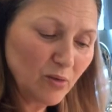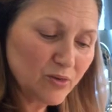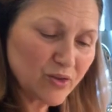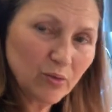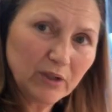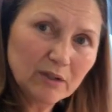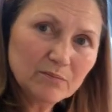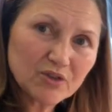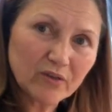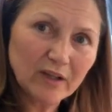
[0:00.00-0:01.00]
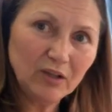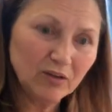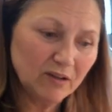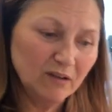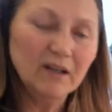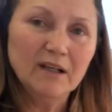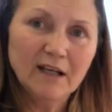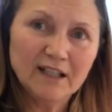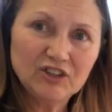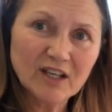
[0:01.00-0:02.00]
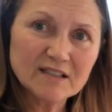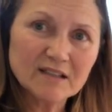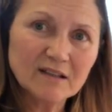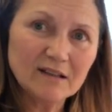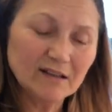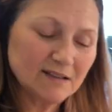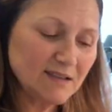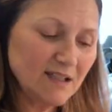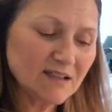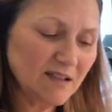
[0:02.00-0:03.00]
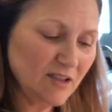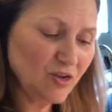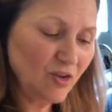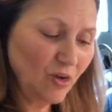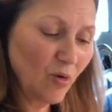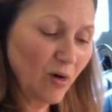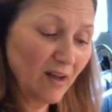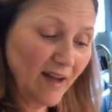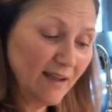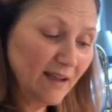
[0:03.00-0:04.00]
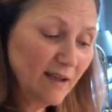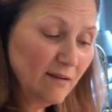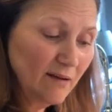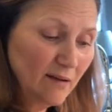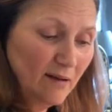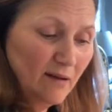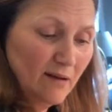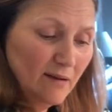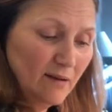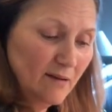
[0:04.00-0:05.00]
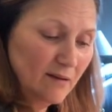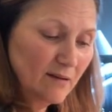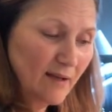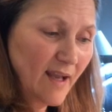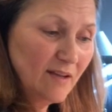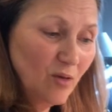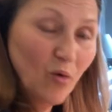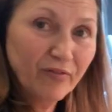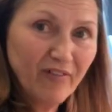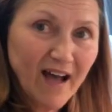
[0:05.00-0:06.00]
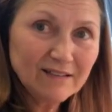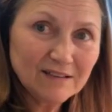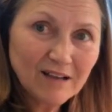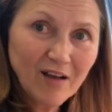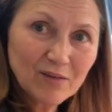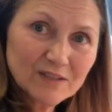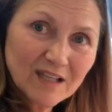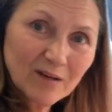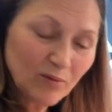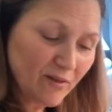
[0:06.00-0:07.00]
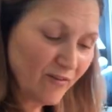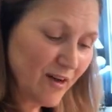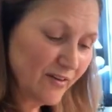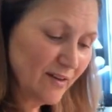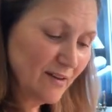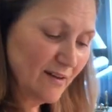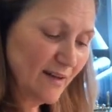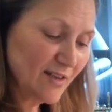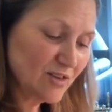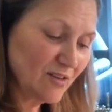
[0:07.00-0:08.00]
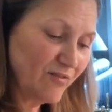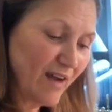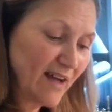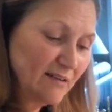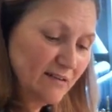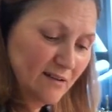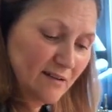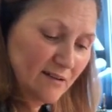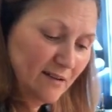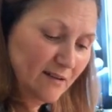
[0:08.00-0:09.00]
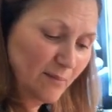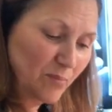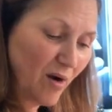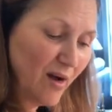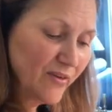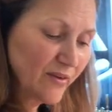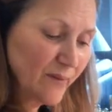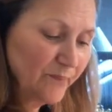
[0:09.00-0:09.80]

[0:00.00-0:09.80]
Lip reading: sodium so that you can adjust the seasoning to your liking, and no fat. I always get rid of all the extra fat in the broth.